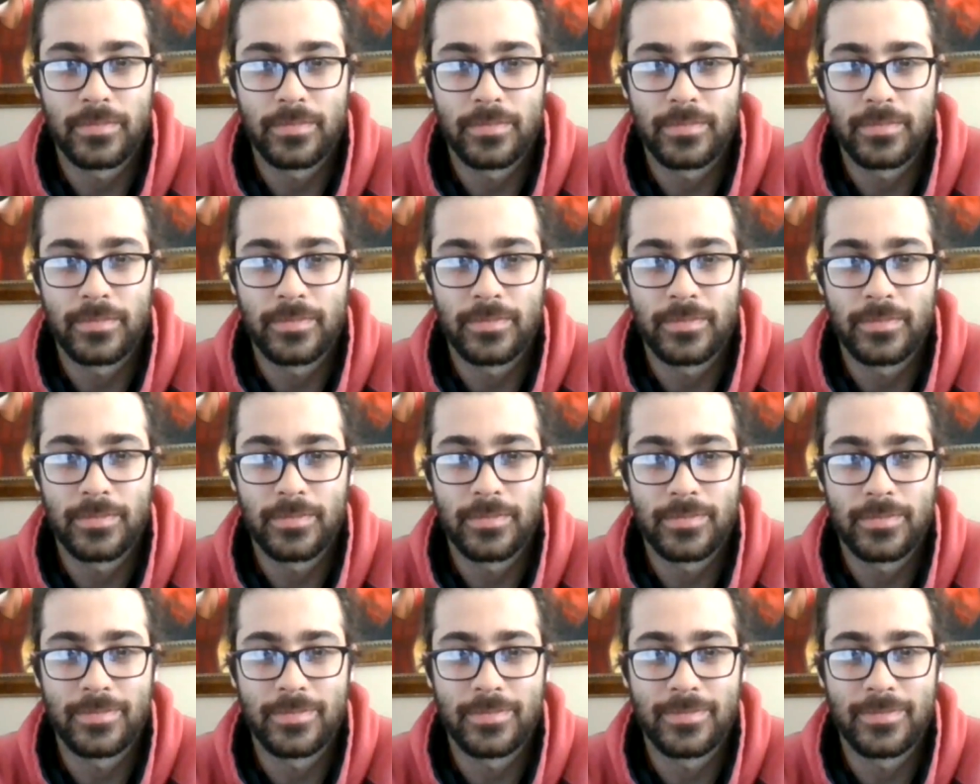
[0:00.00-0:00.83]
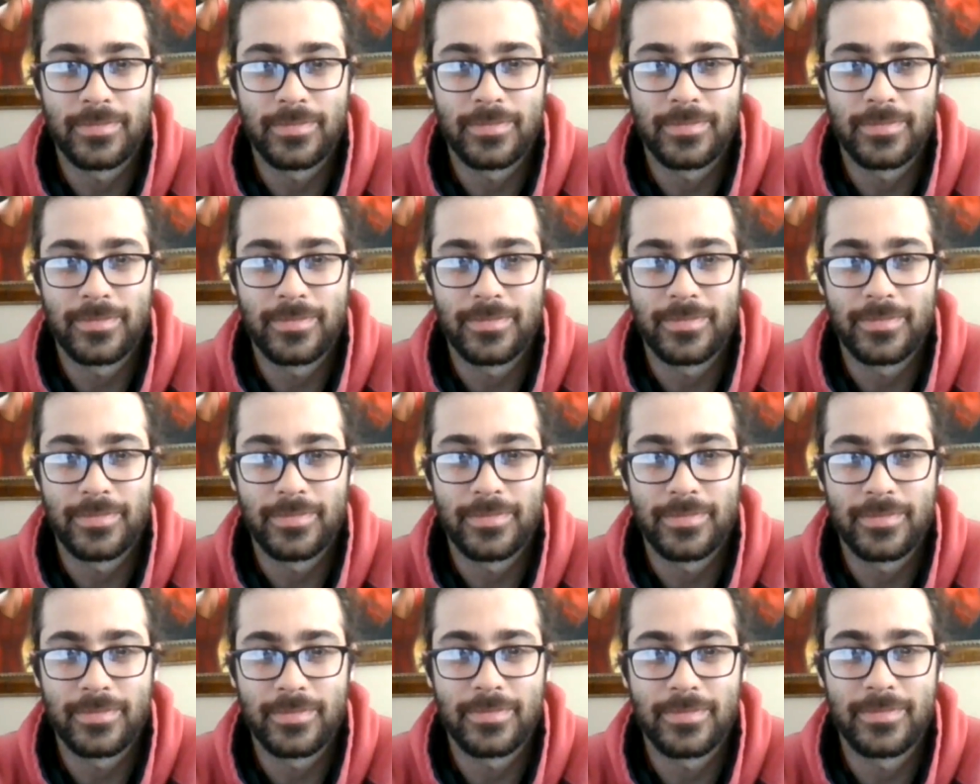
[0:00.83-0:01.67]

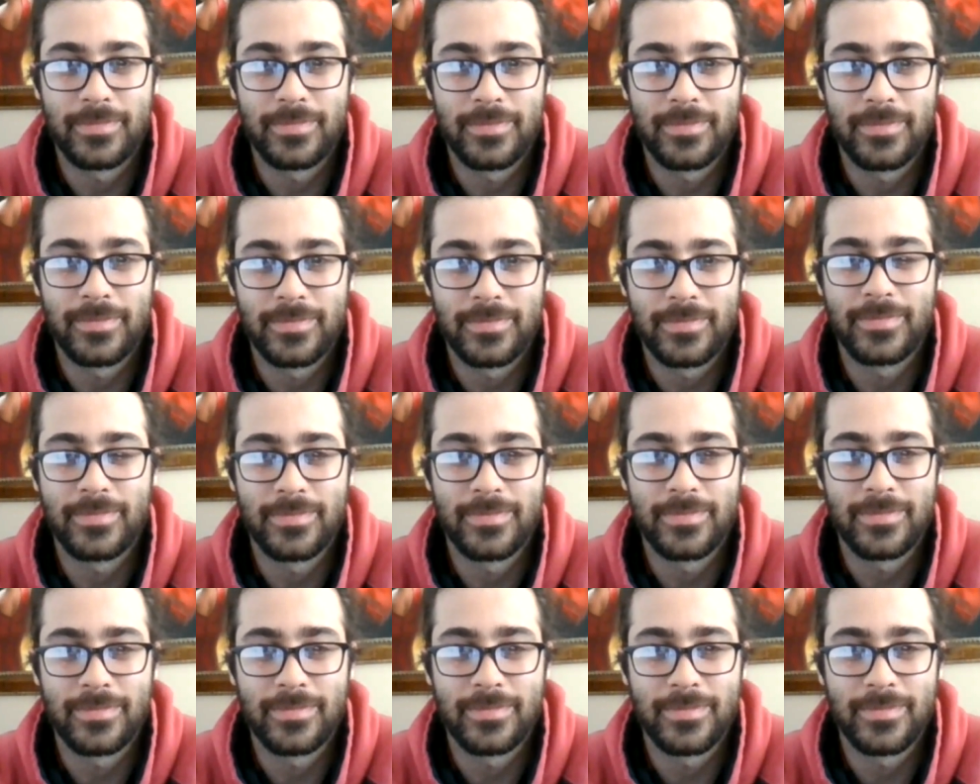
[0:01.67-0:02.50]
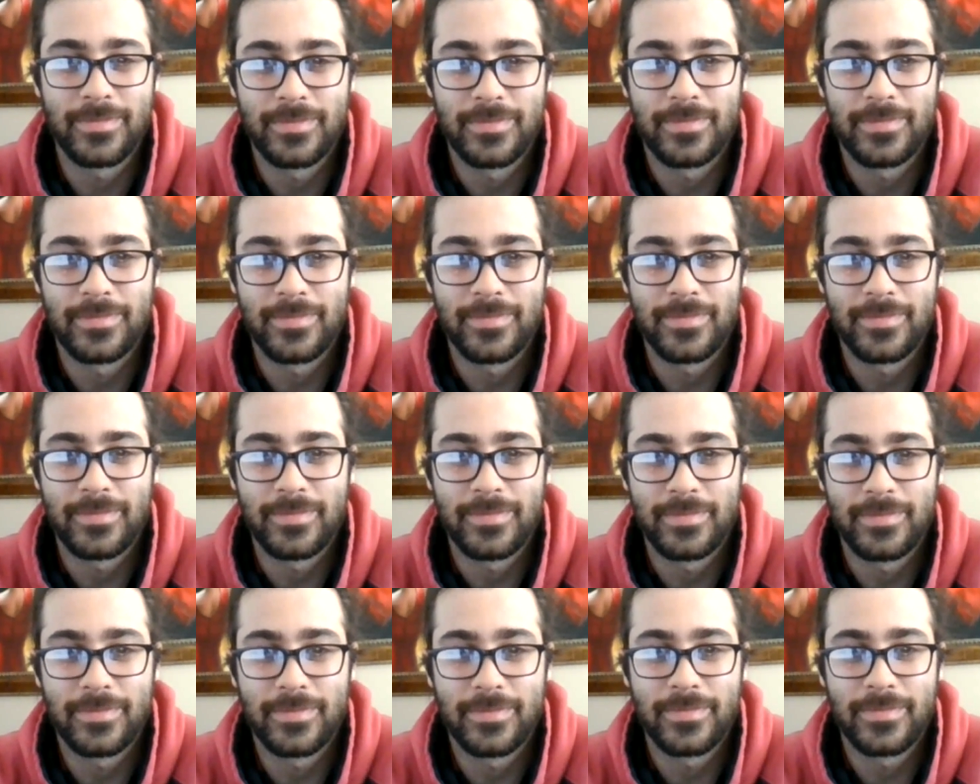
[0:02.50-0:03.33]

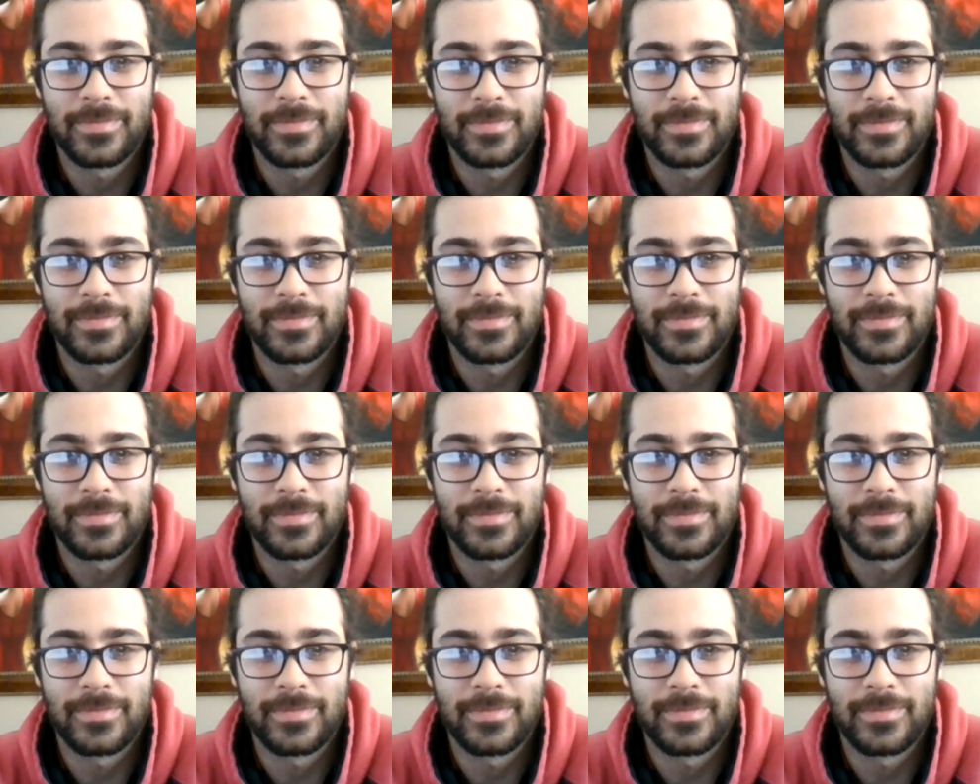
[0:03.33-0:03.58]
The person shown says nothing.